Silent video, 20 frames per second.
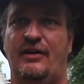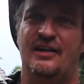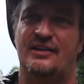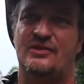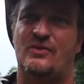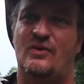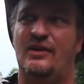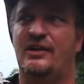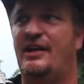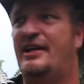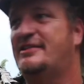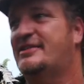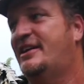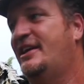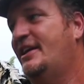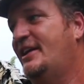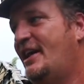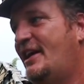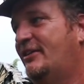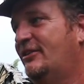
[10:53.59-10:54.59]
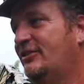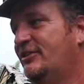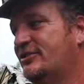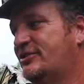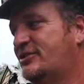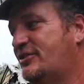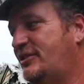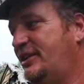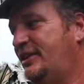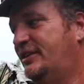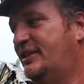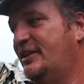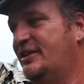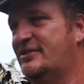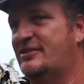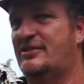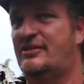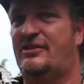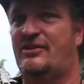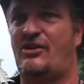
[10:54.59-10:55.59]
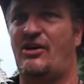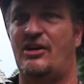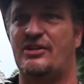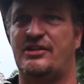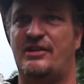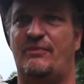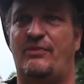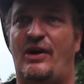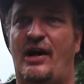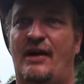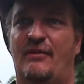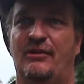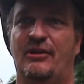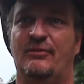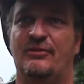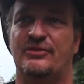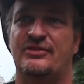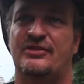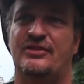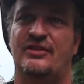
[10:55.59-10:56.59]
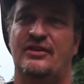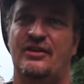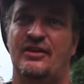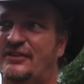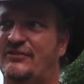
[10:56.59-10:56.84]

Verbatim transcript: That's one less kid out on the street that's causing problems.